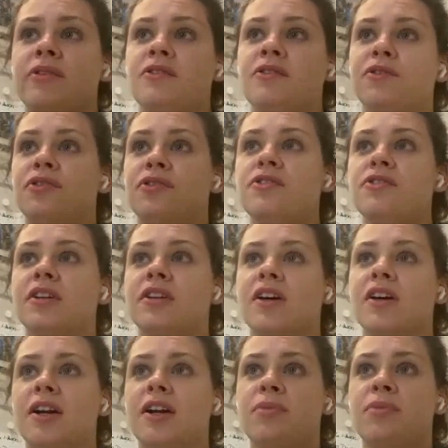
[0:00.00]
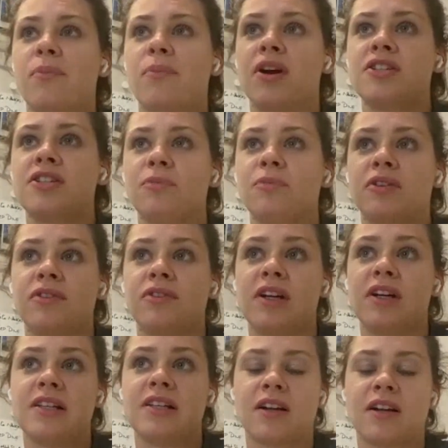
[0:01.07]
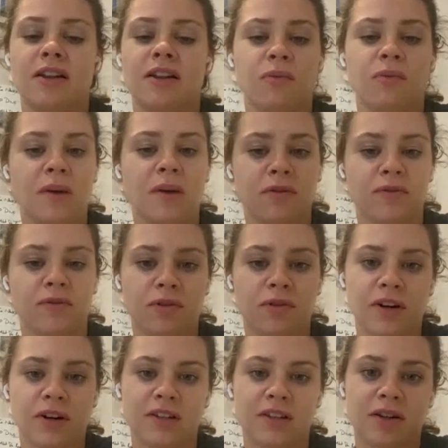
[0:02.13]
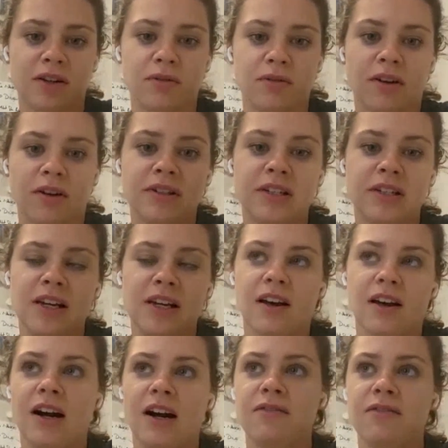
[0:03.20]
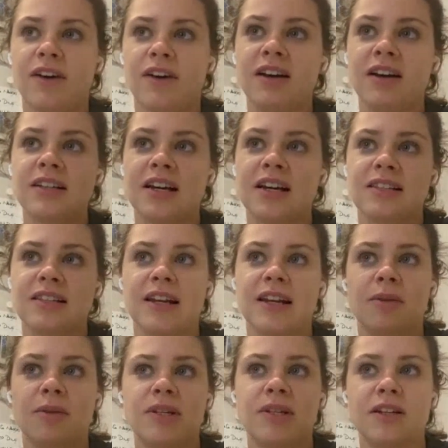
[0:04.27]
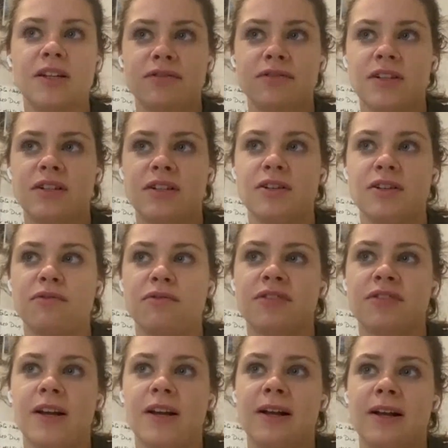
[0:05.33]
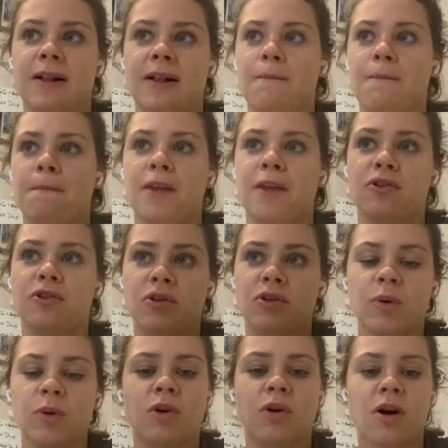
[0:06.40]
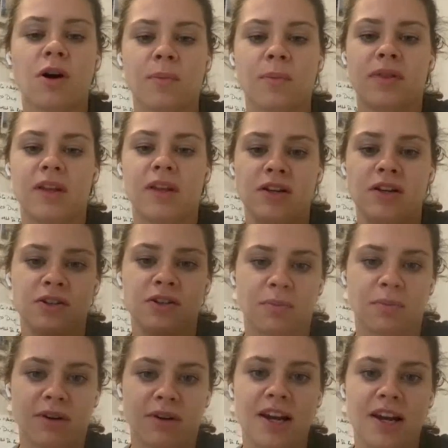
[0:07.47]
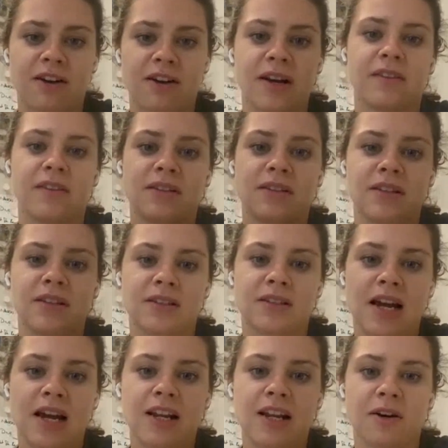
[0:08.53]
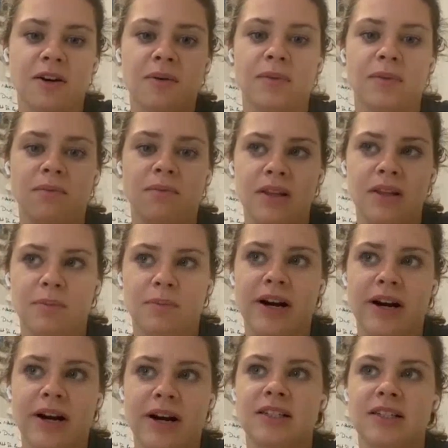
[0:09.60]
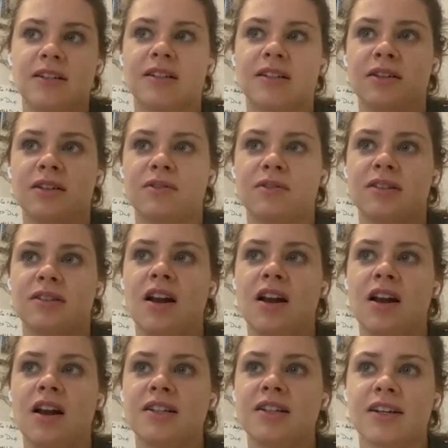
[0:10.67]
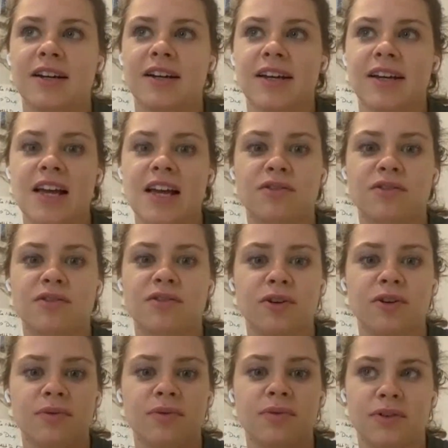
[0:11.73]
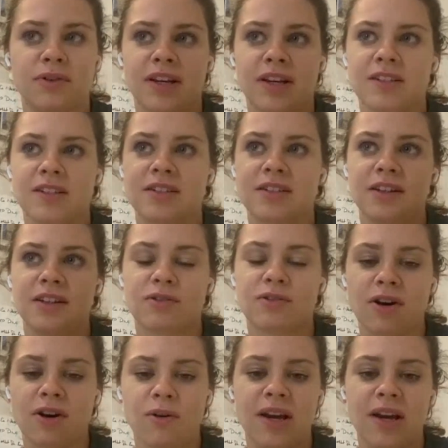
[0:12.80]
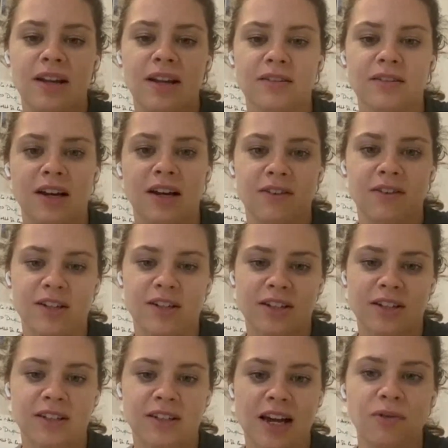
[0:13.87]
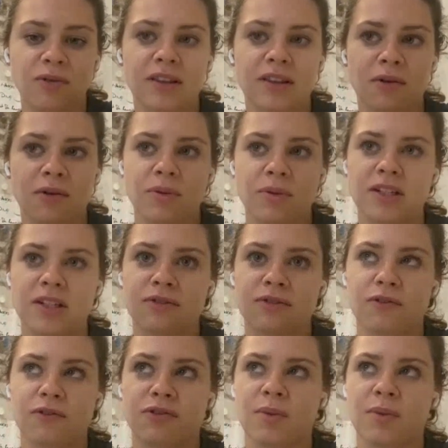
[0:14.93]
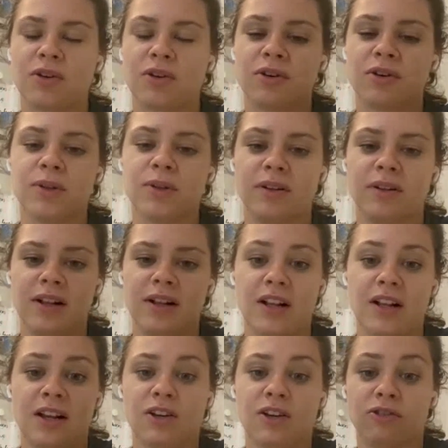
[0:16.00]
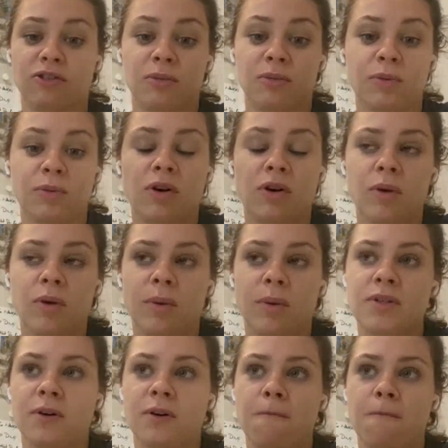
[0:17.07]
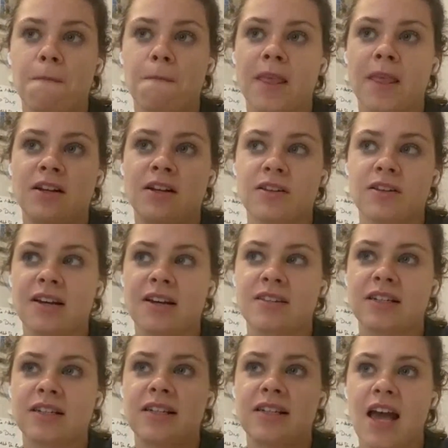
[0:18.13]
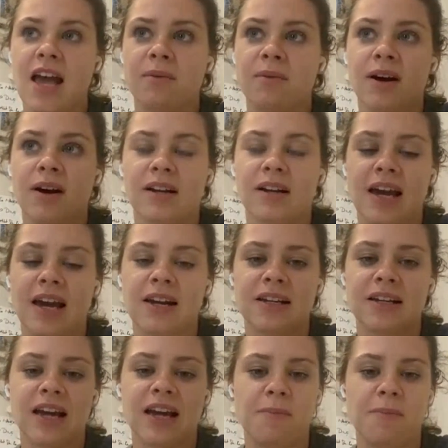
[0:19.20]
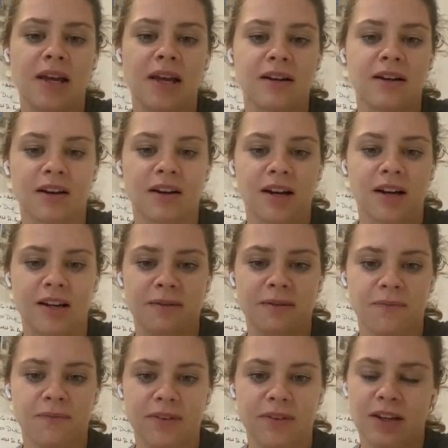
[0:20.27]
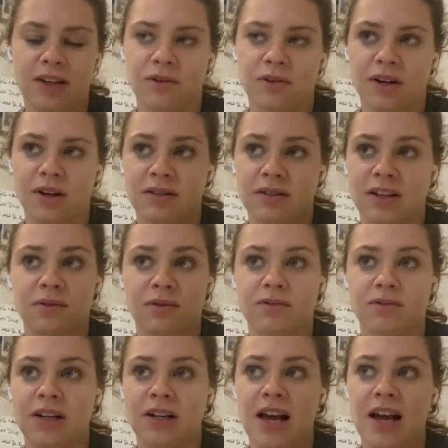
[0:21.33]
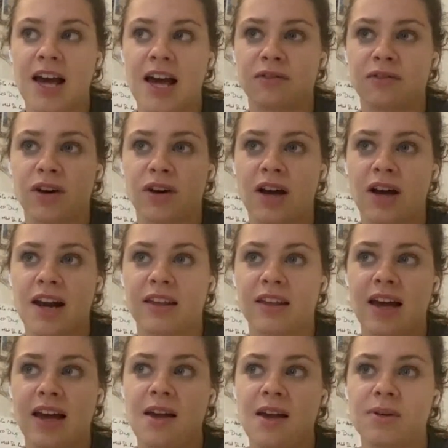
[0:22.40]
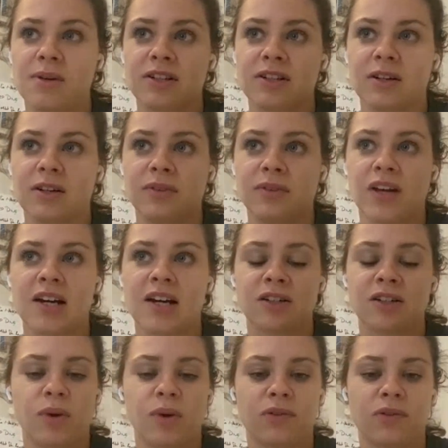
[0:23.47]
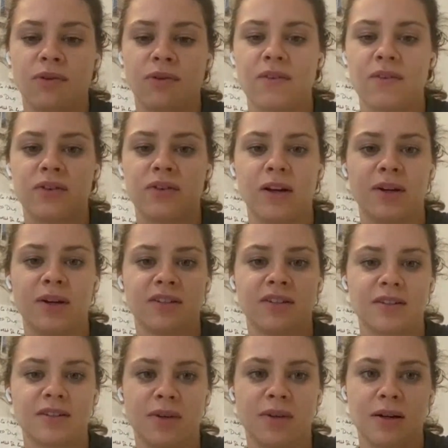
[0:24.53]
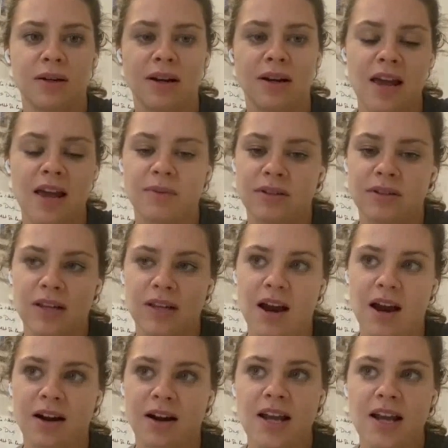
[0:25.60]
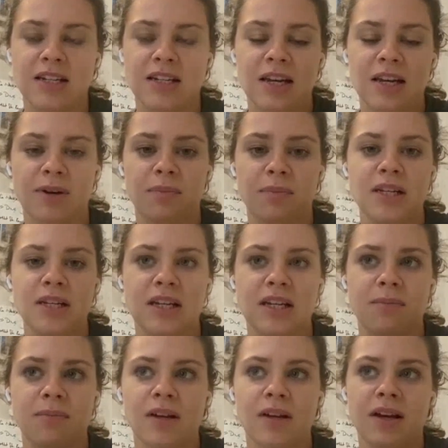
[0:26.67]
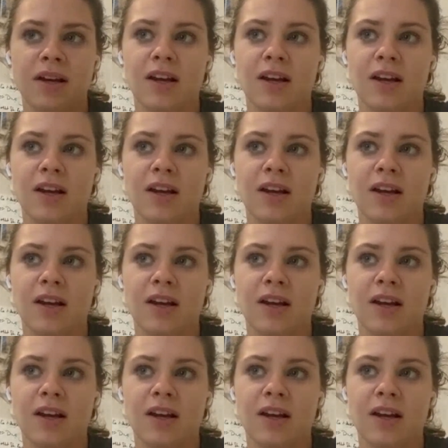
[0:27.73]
So I suppose for us, the kind of preparation would have really started the week before. So obviously, All Ireland final day is a little bit different. You've your normal warm up, and then you do the parade around the stadium. You meet the president. So there's a lot to kind of get through before you'd throw in, and there's kind of a lot to contend with that would be different from your normal warm up. So in 2010, Martin Kennedy came in and kind of, I think, was really ahead of the game in terms of that, and went through everything with us. We had our A team and our B team.